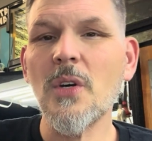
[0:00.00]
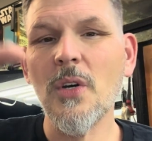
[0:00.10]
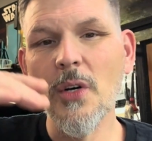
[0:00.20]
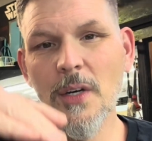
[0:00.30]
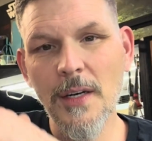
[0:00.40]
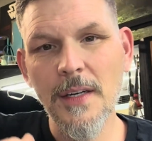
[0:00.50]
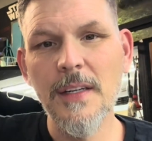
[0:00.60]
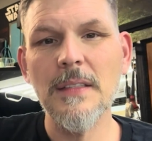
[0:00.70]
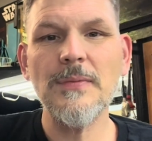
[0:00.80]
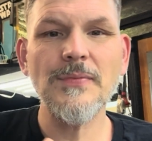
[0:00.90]
could
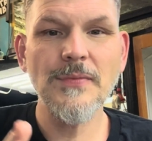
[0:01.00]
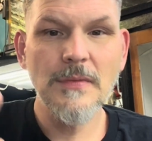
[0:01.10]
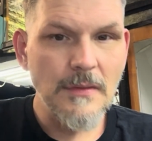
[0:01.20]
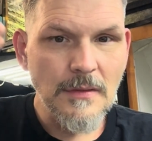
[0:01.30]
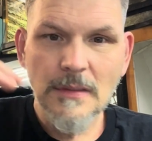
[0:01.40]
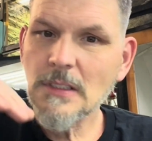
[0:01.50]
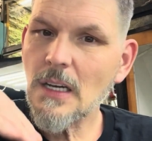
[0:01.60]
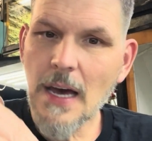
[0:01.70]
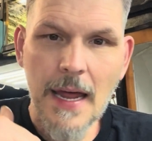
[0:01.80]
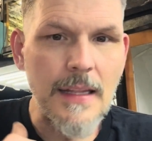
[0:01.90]

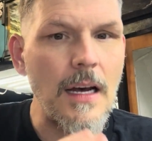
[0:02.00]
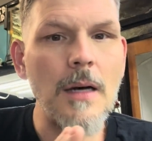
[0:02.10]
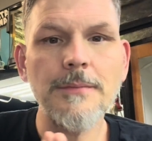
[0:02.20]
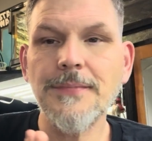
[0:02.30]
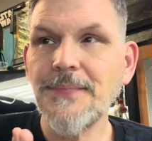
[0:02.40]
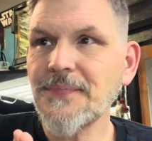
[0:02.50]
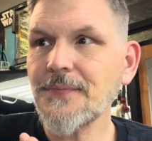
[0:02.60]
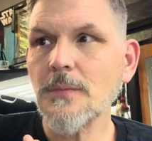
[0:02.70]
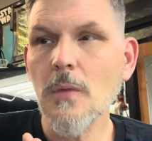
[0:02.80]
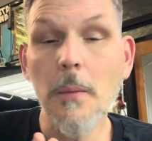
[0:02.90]
end up
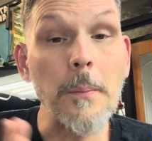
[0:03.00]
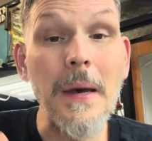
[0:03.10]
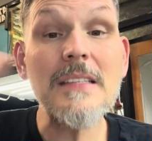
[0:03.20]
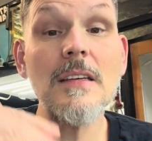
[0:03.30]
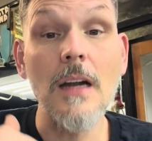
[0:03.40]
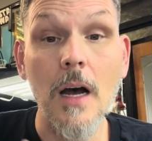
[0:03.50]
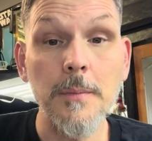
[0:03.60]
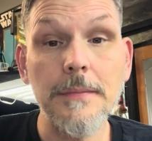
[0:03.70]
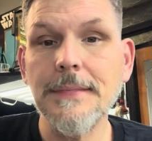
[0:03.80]
messing up